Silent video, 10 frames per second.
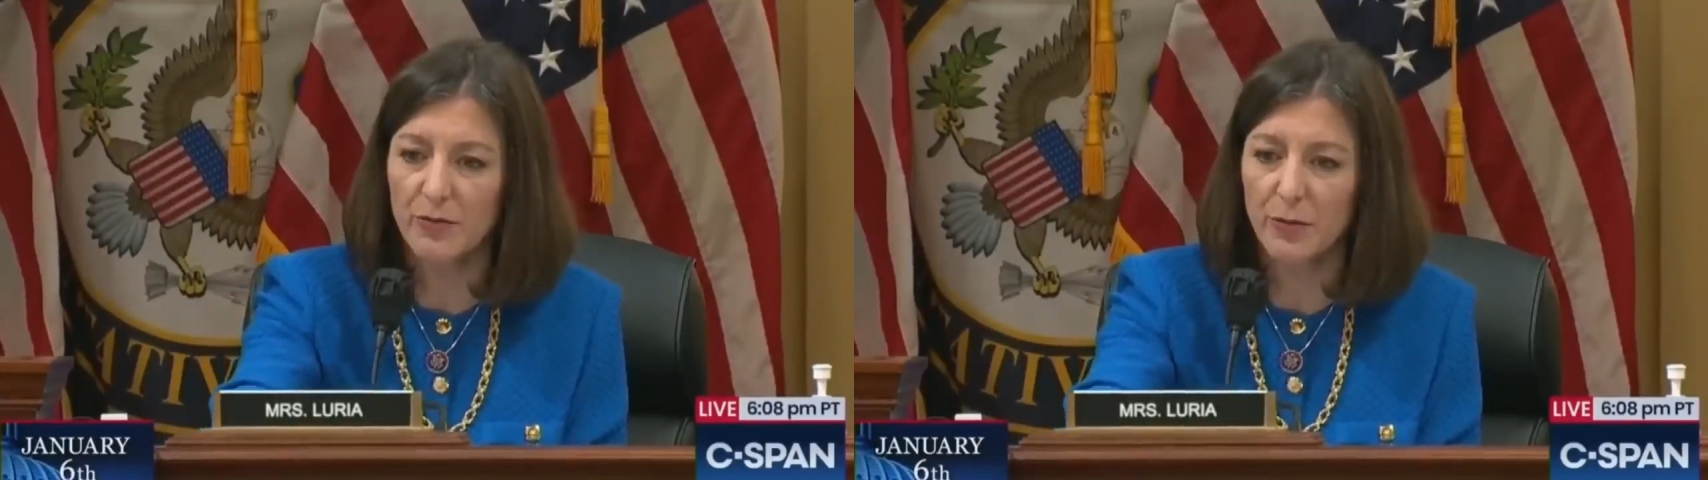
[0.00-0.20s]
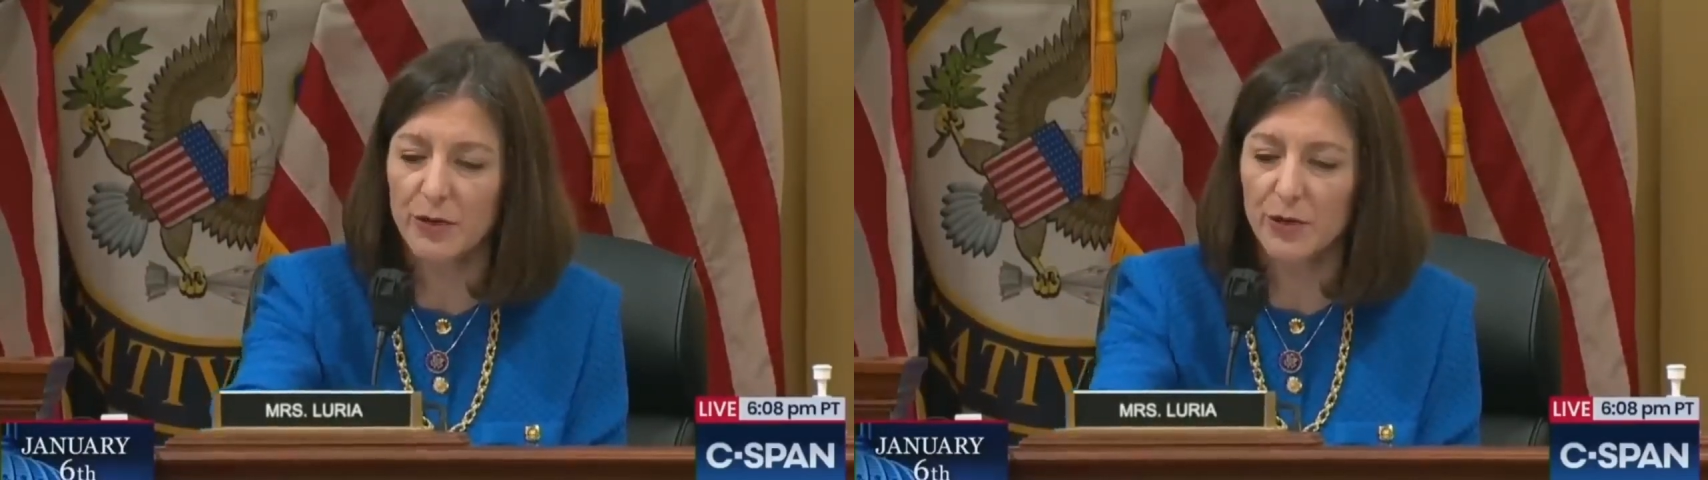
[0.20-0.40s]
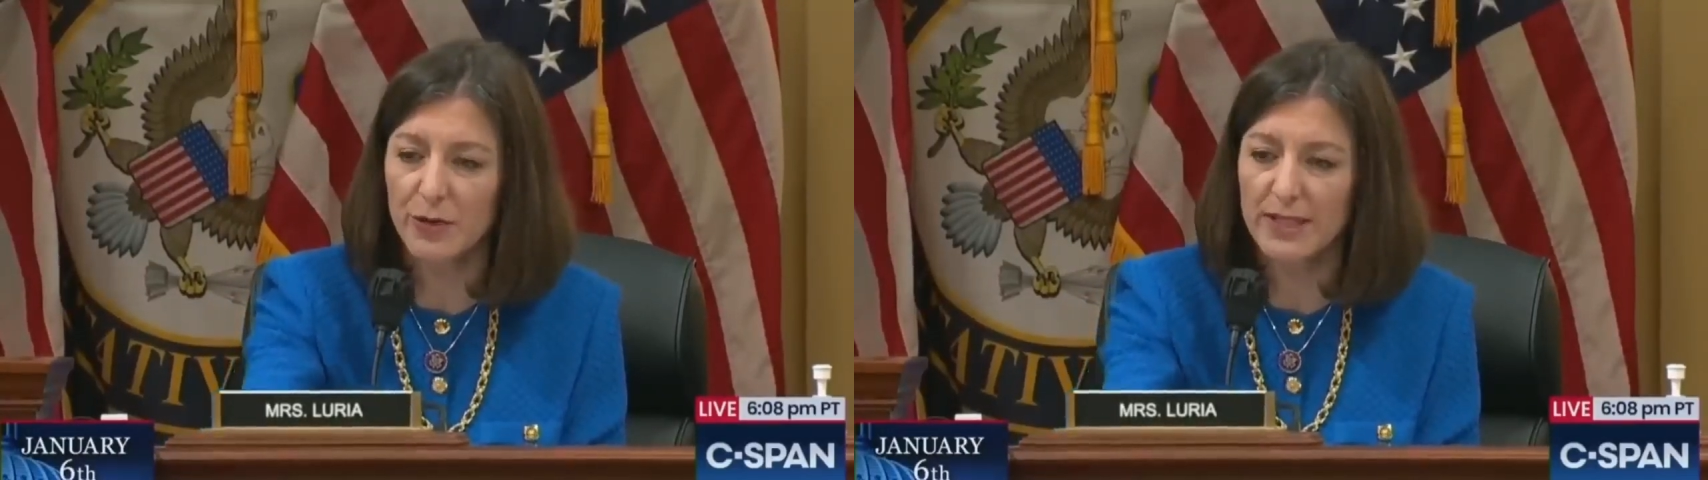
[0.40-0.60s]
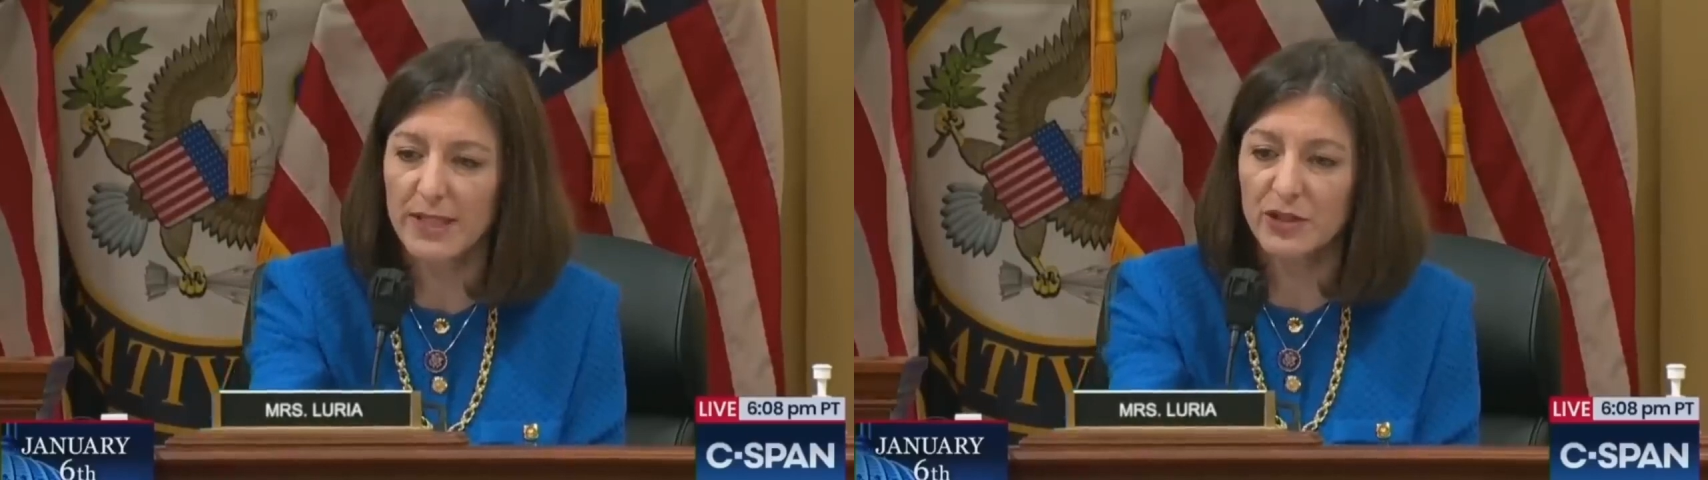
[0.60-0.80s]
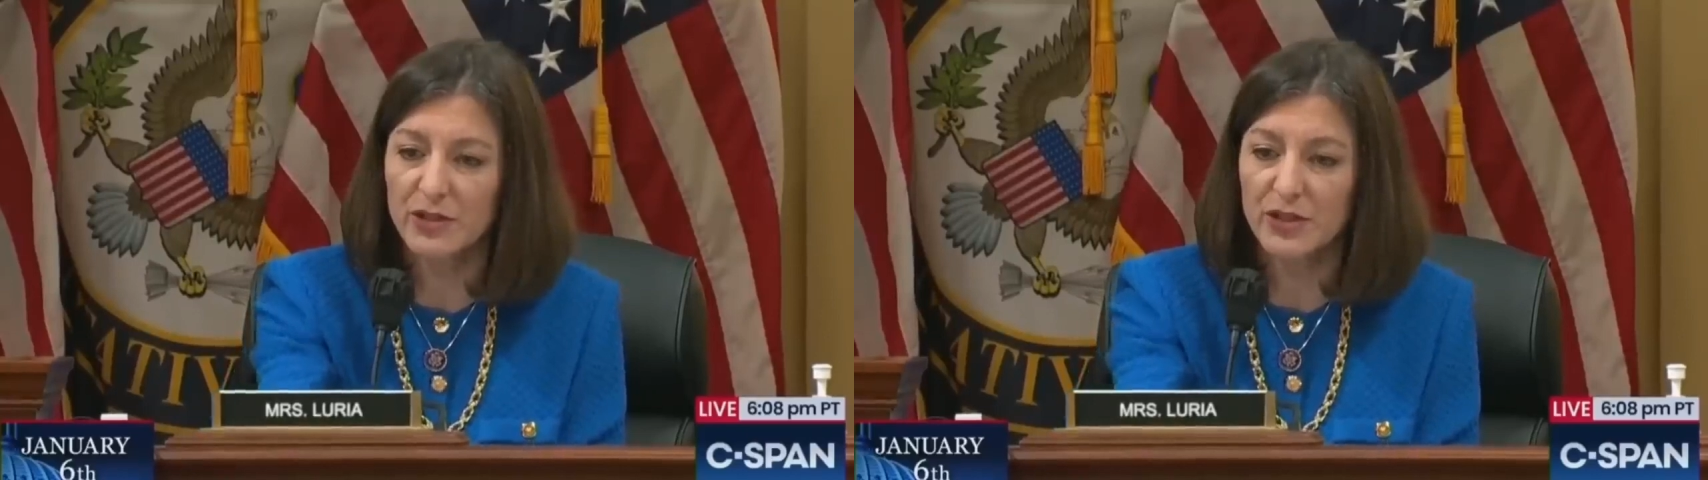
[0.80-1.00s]
before the joint
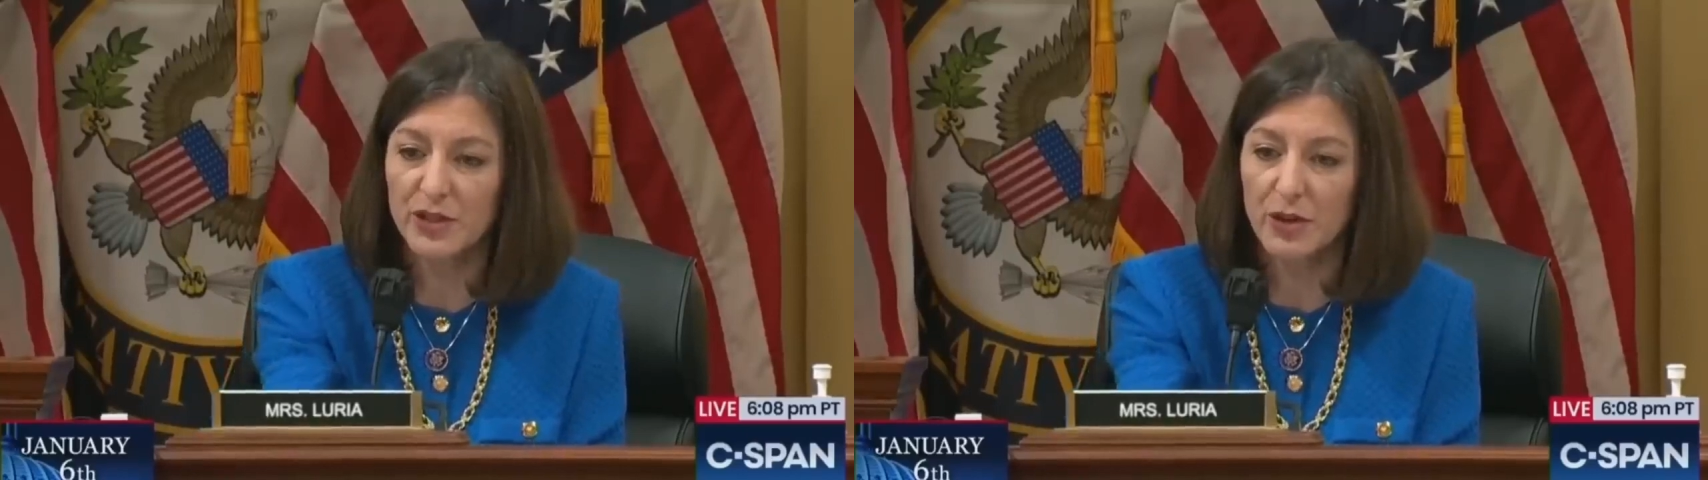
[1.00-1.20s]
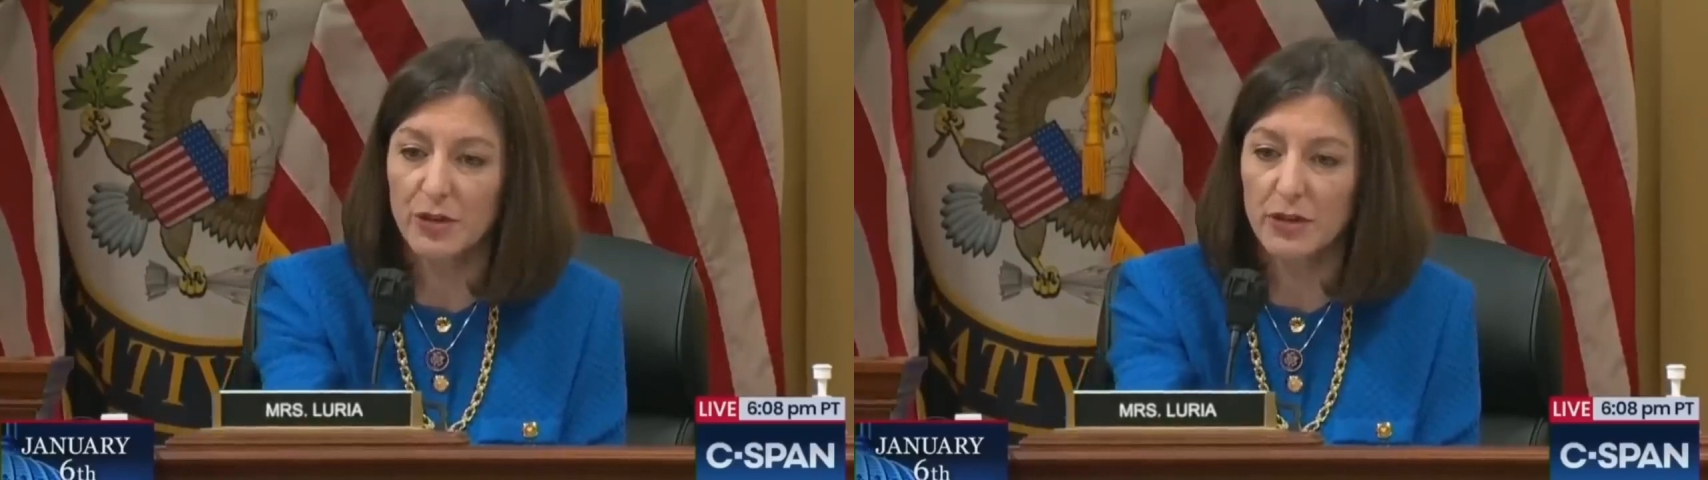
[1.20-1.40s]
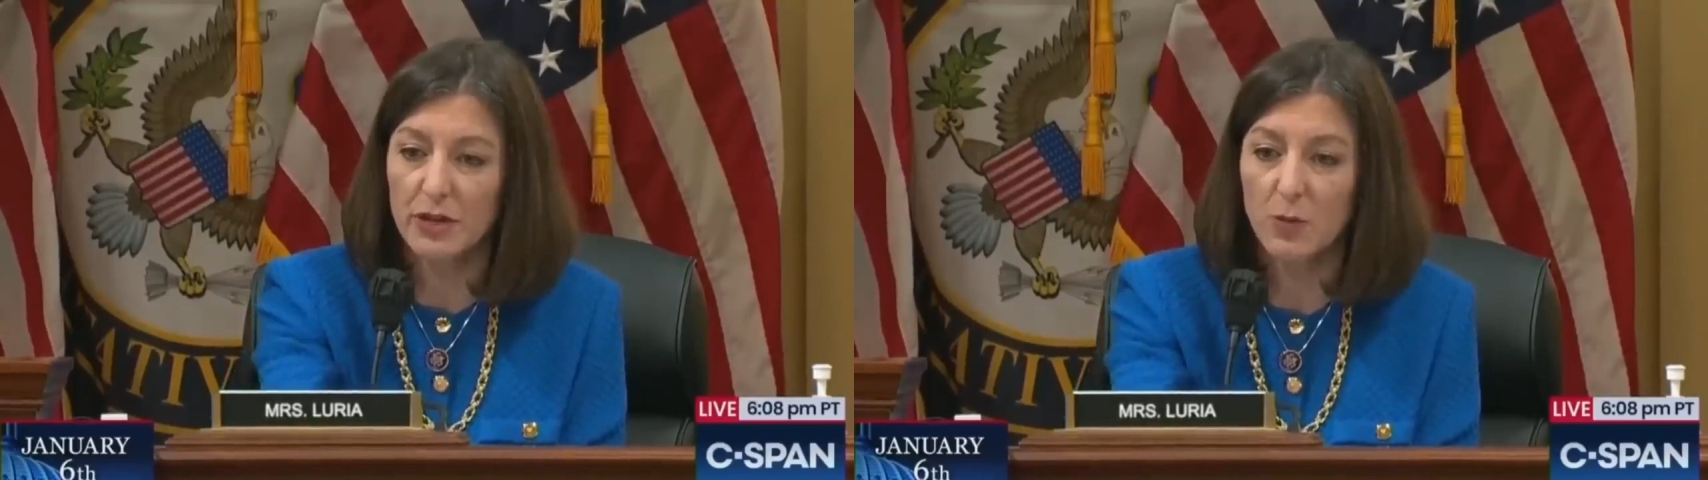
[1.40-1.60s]
session started,